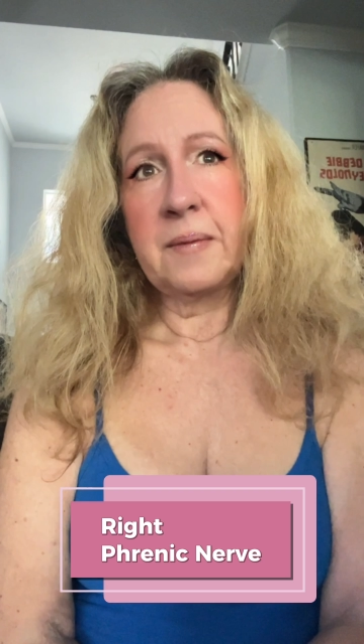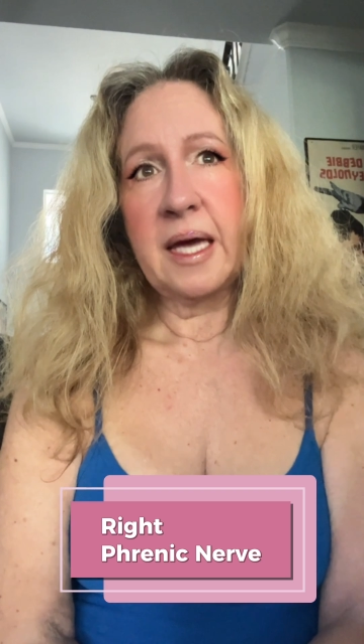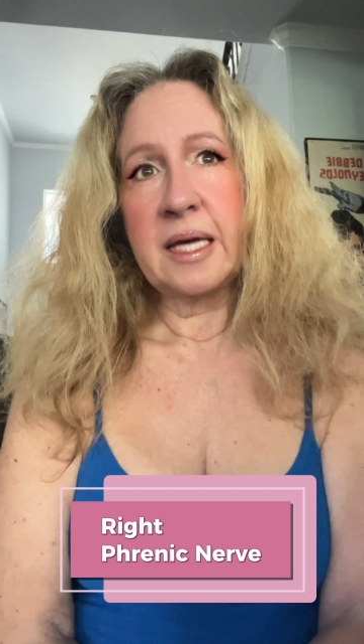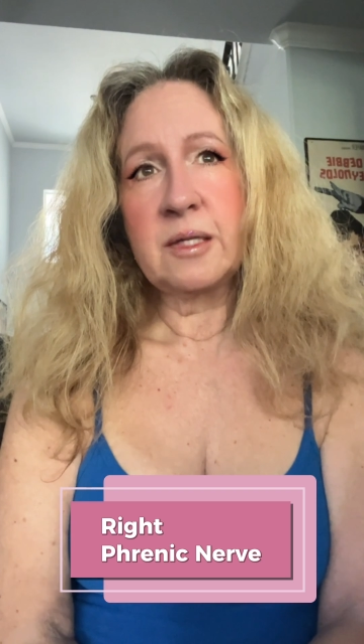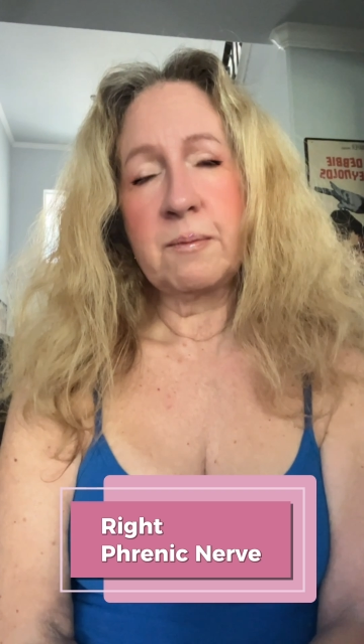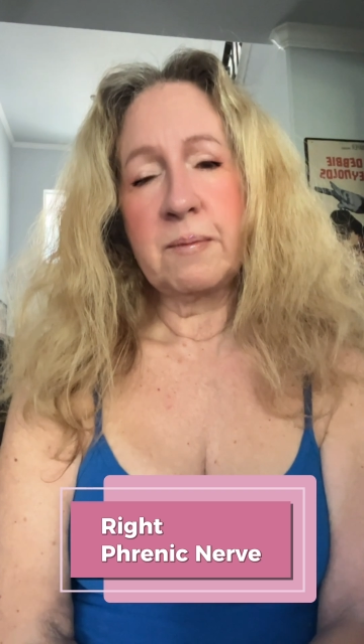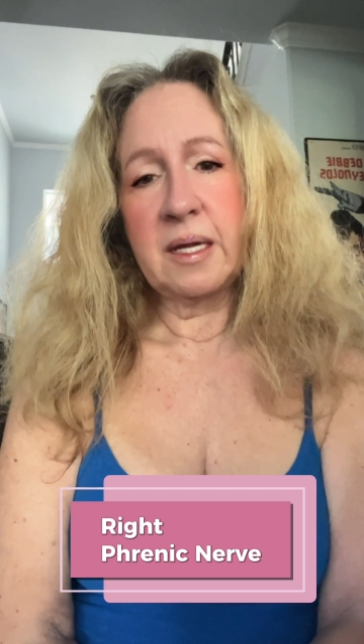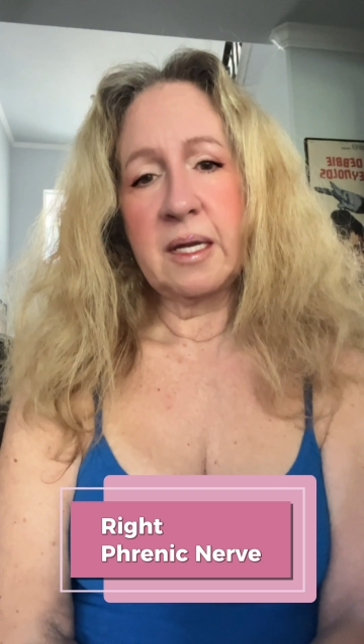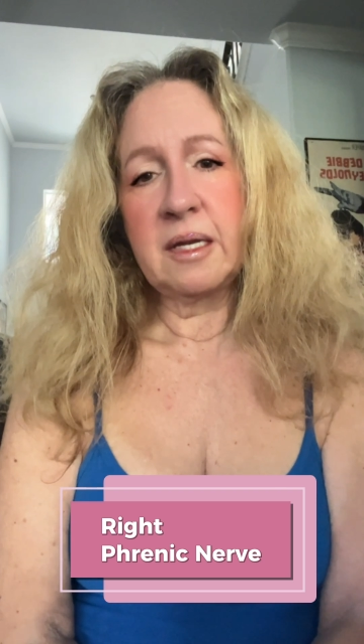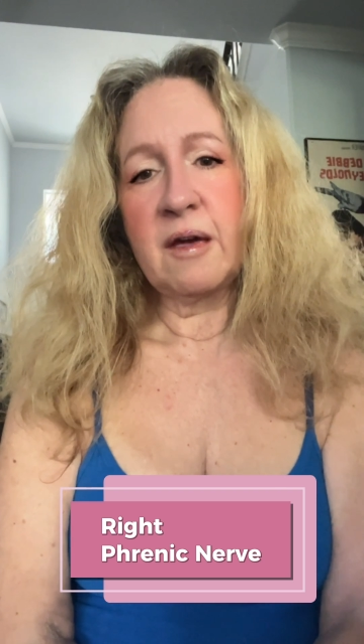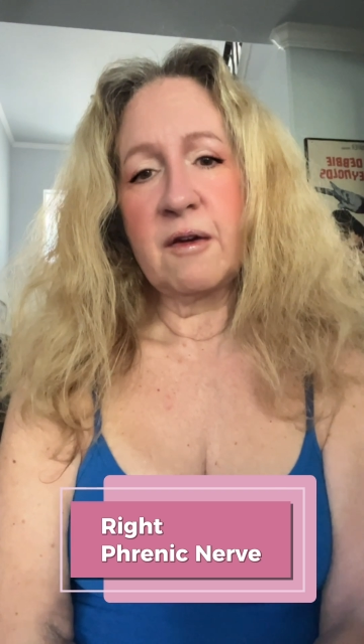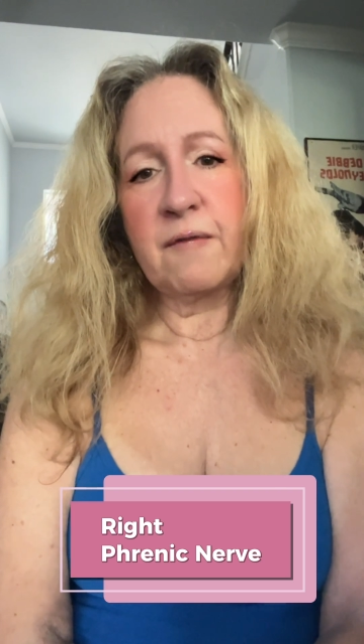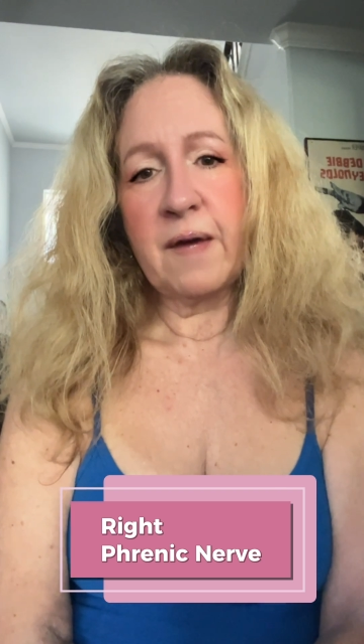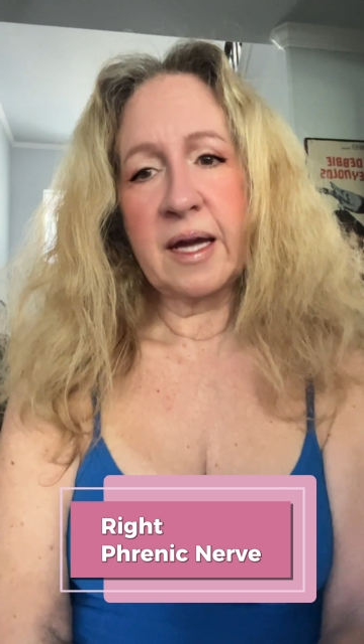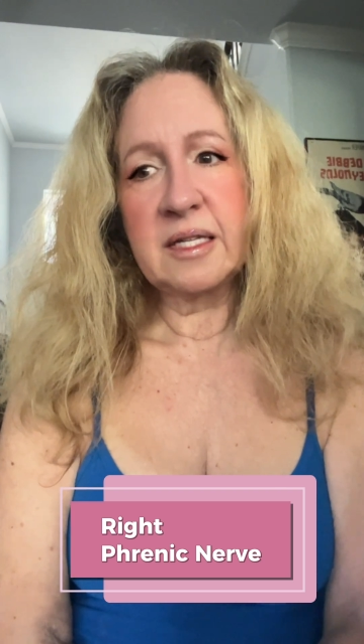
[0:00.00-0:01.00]
has been
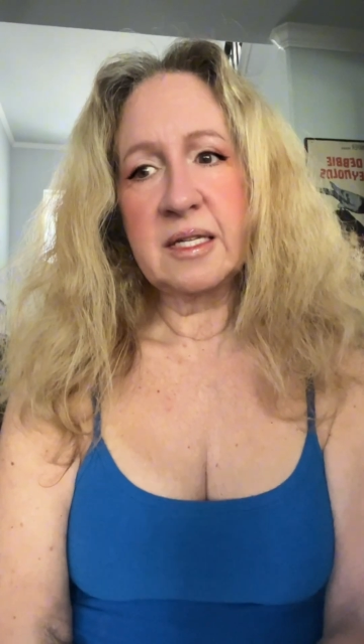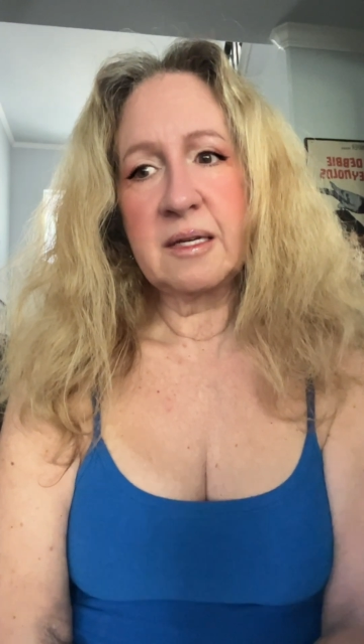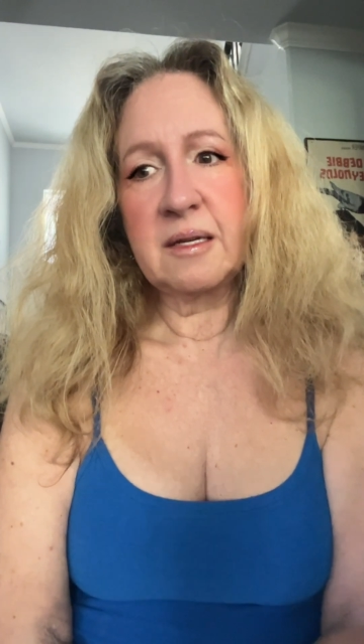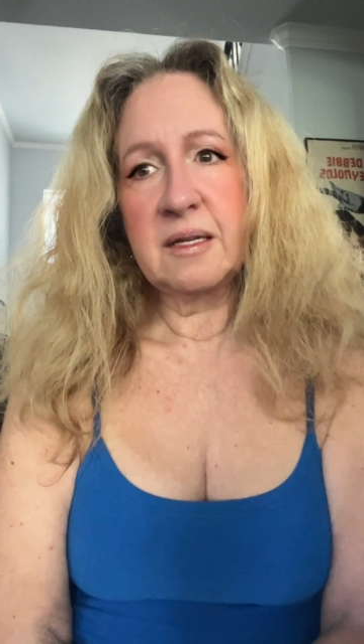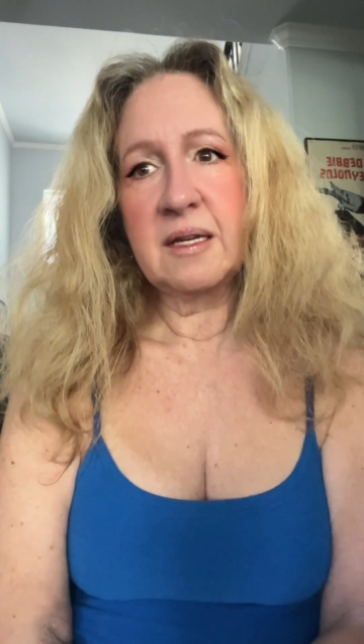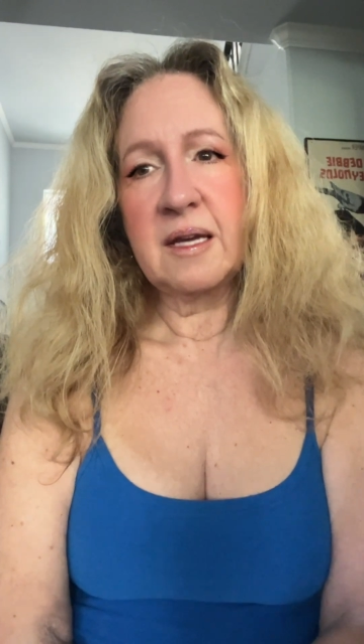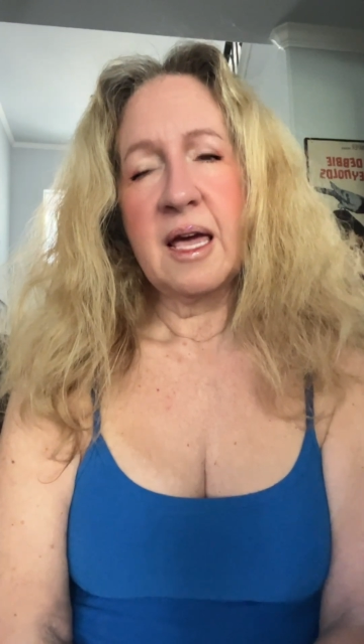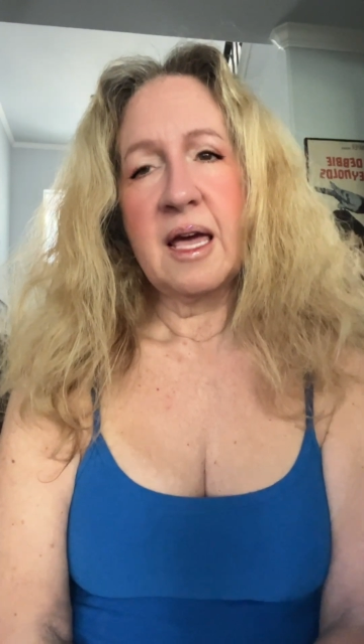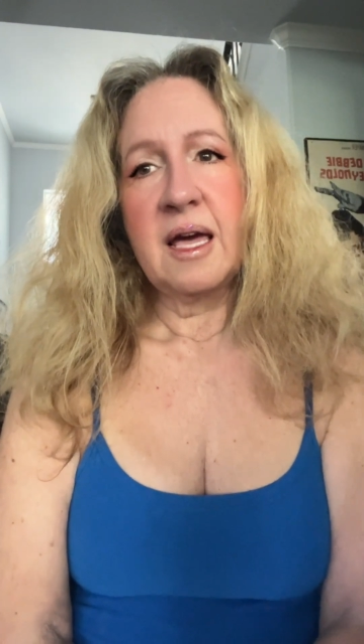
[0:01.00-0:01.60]
affected